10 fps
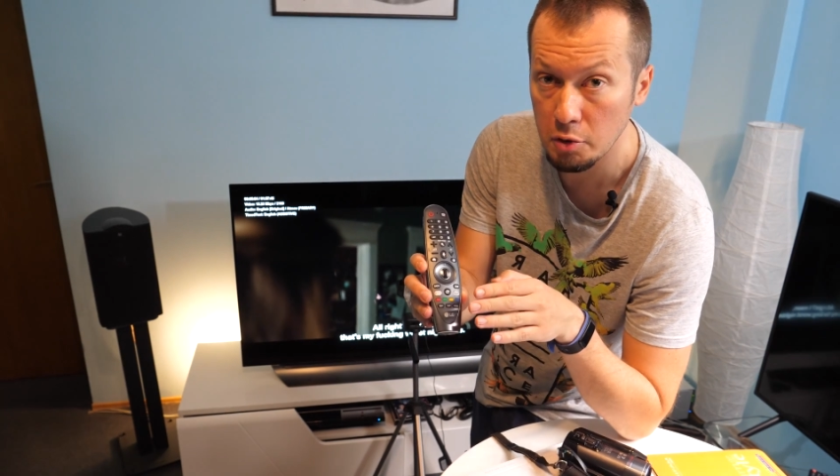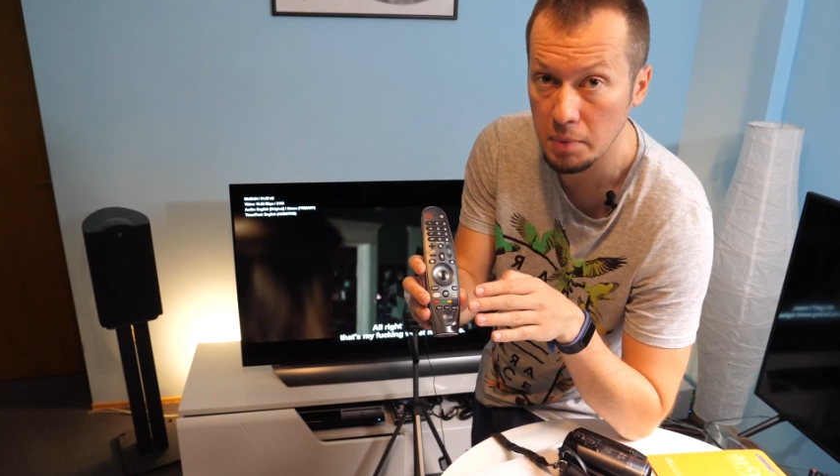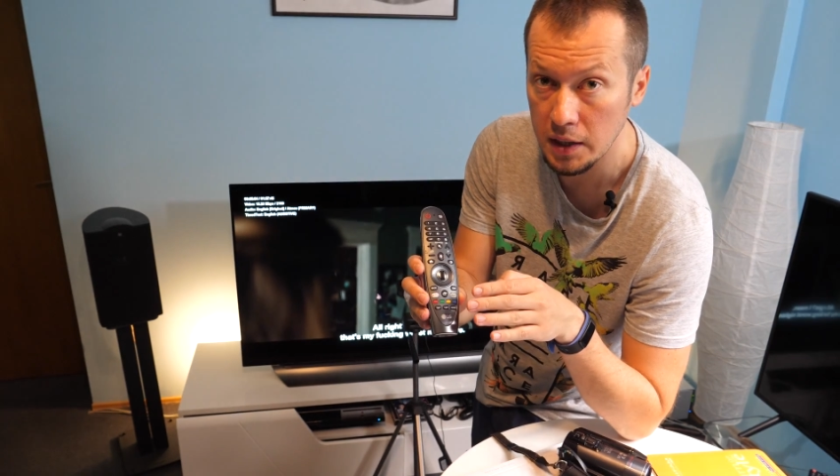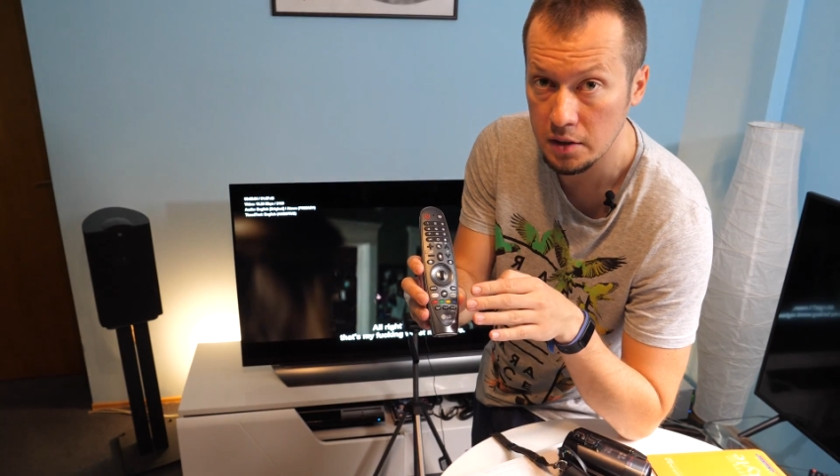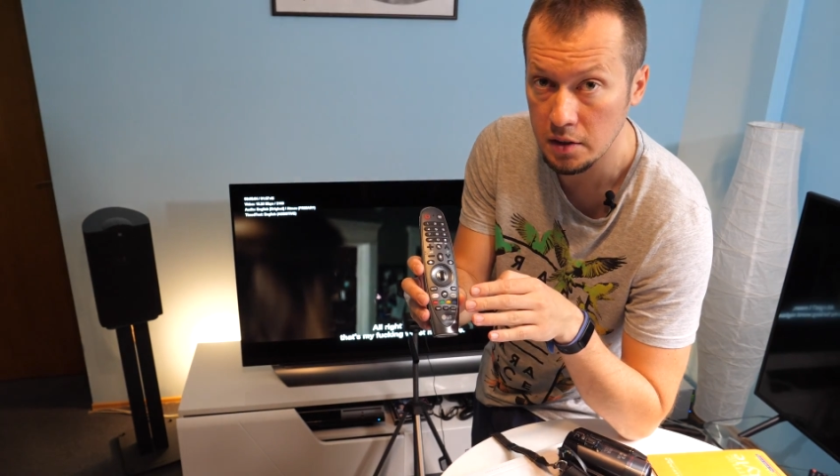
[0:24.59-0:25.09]

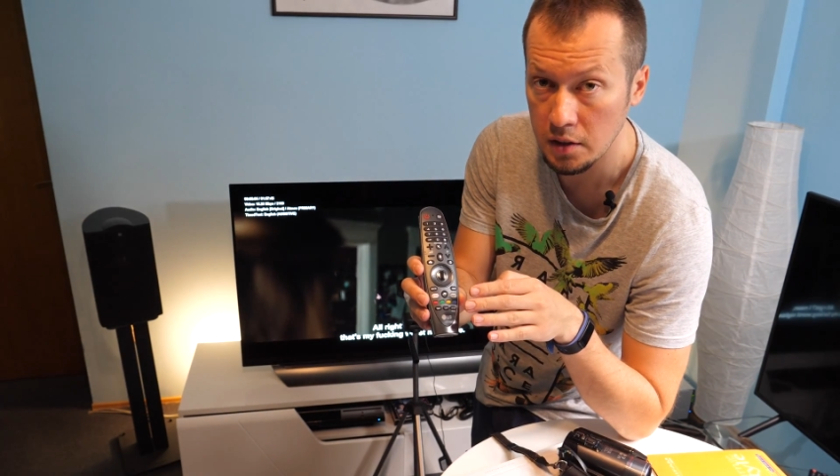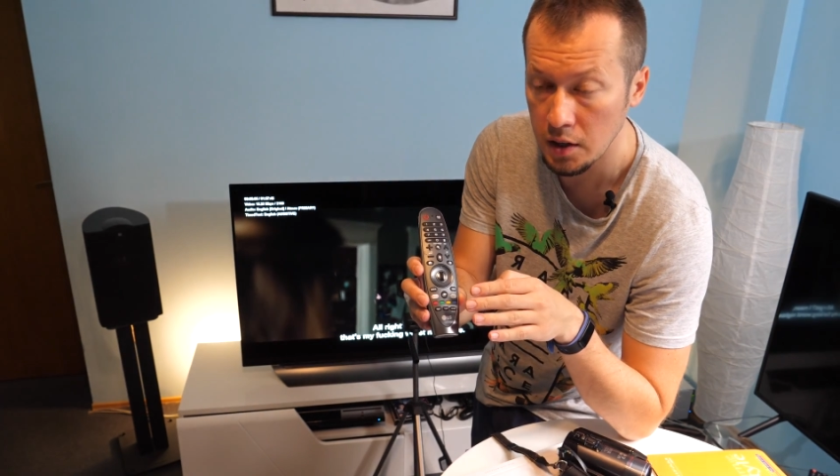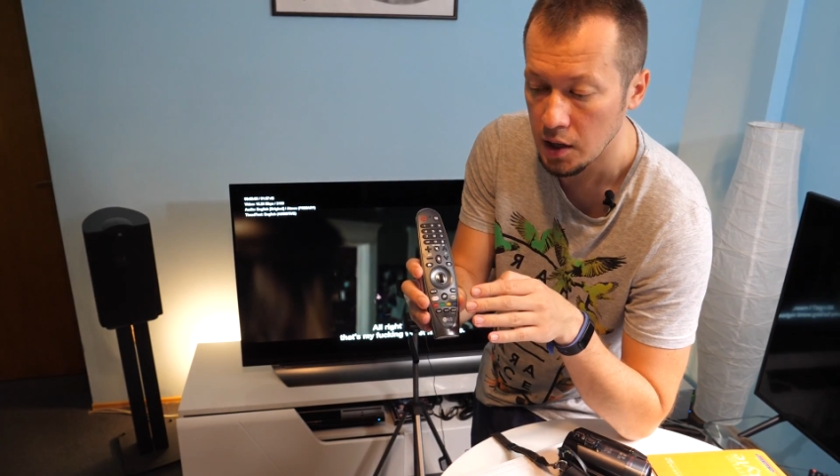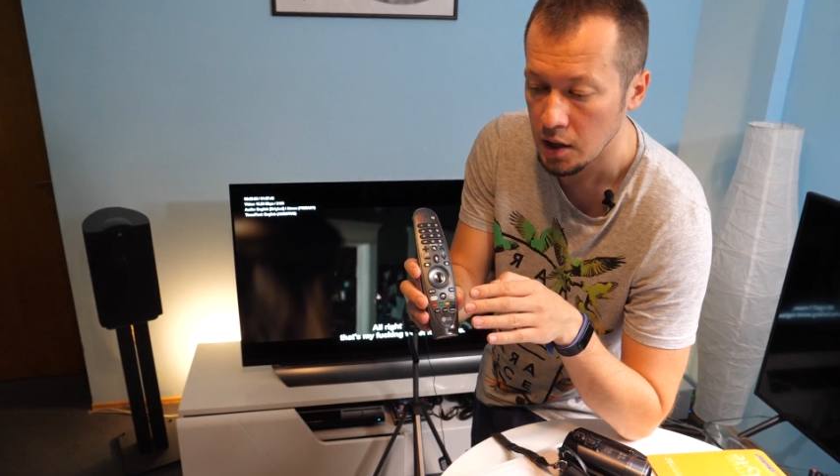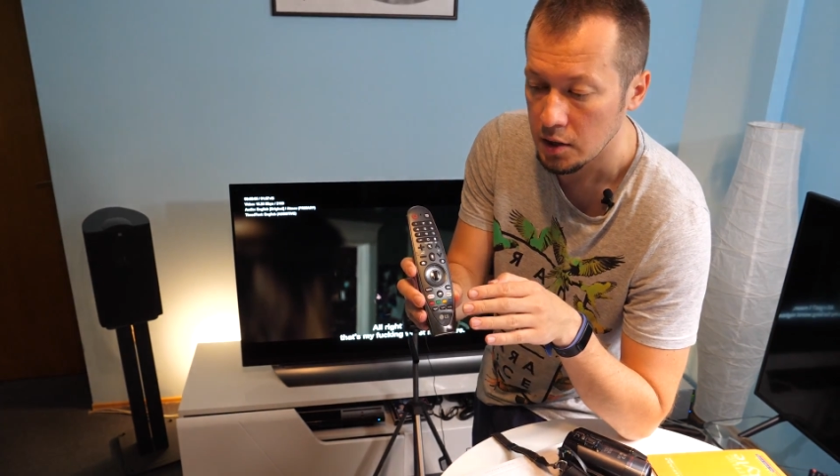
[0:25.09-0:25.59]
button.
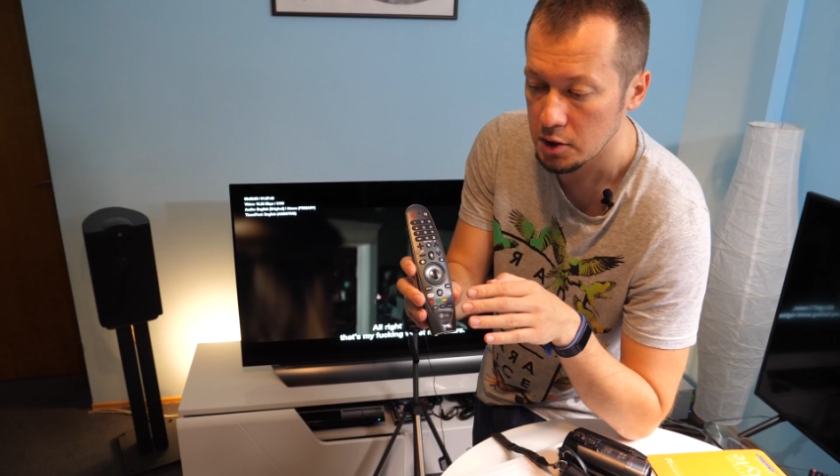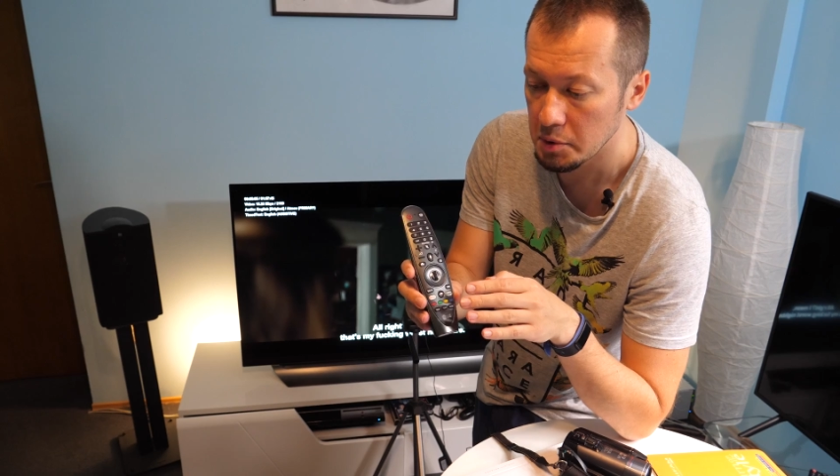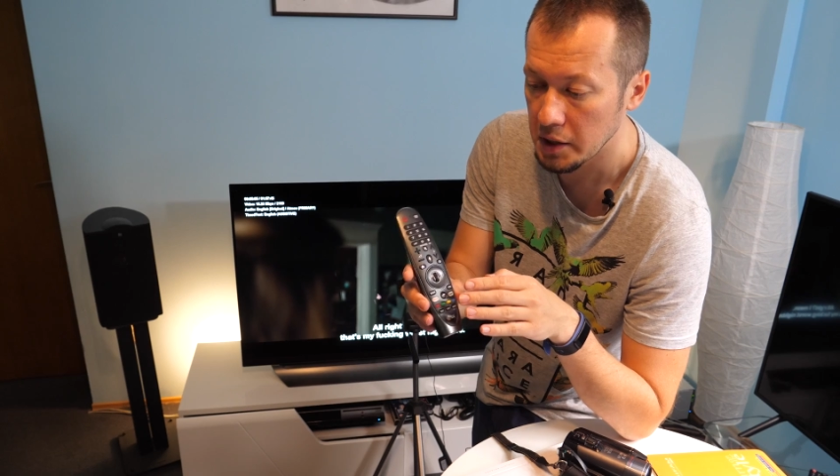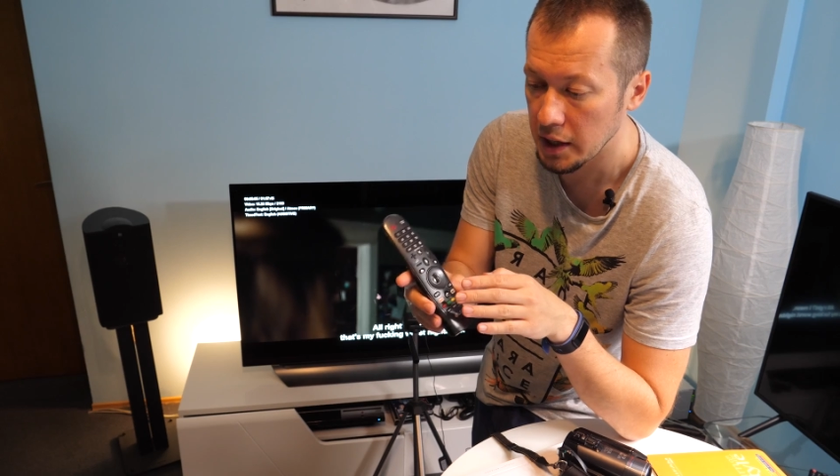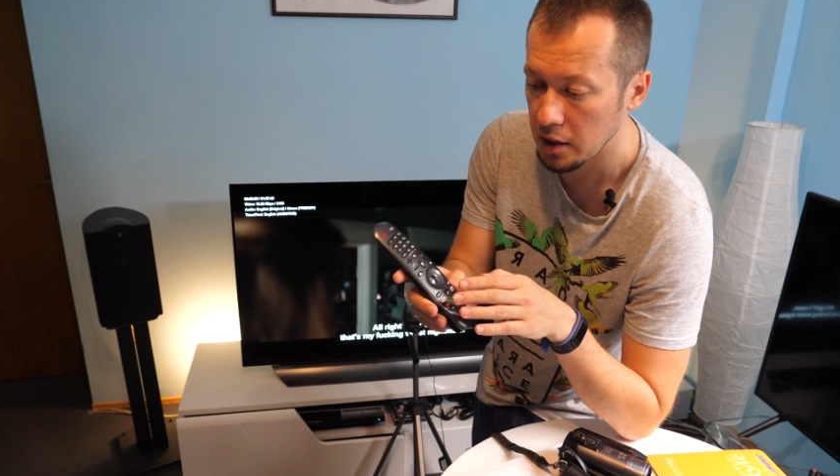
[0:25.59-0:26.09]
So
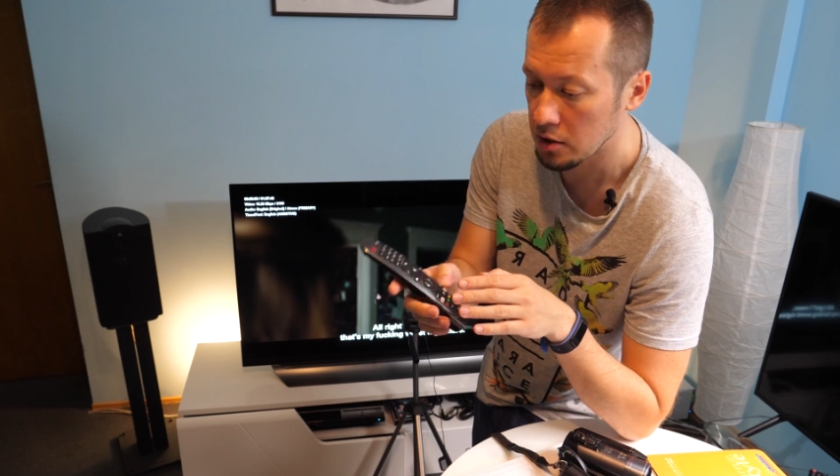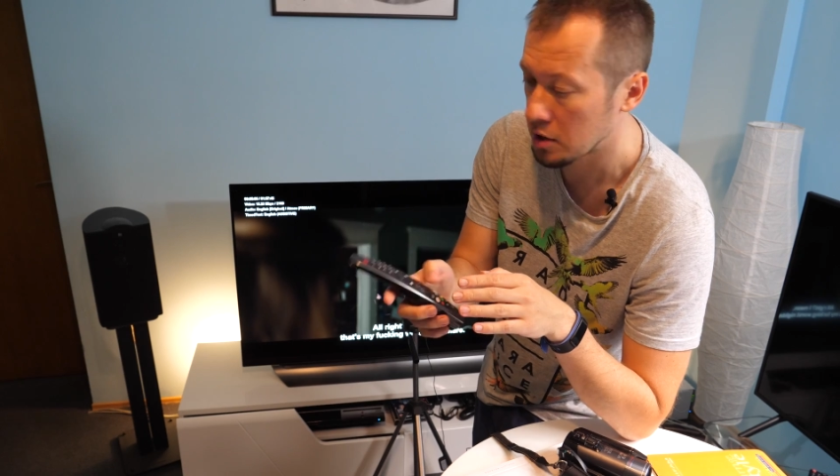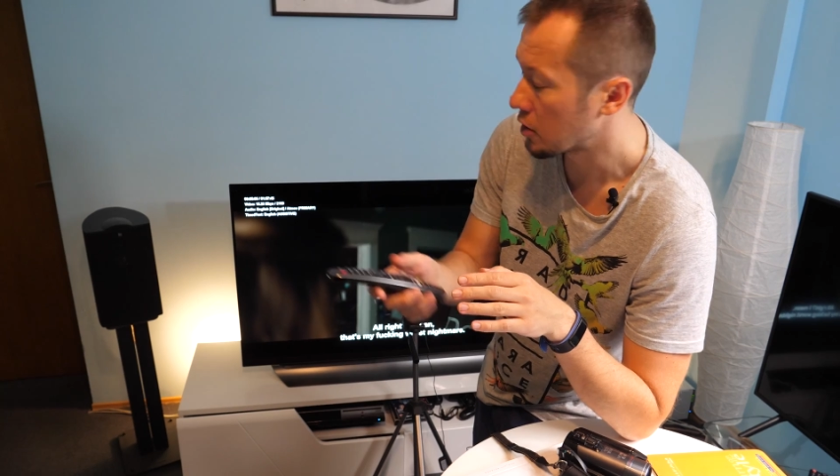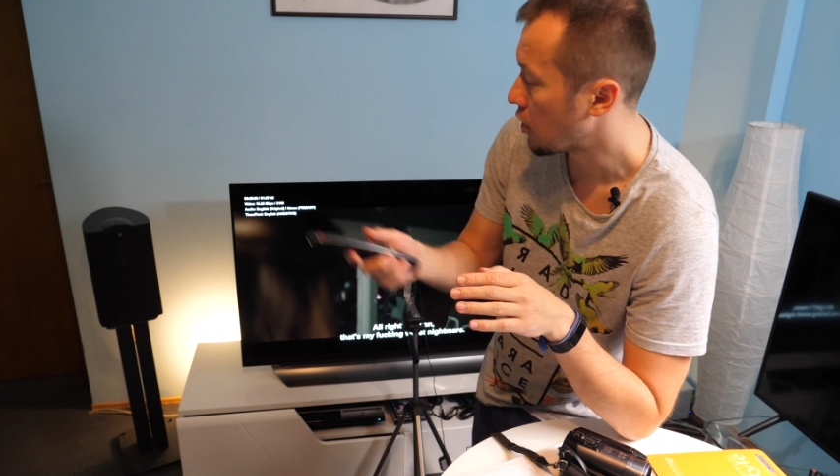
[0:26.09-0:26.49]
you cannot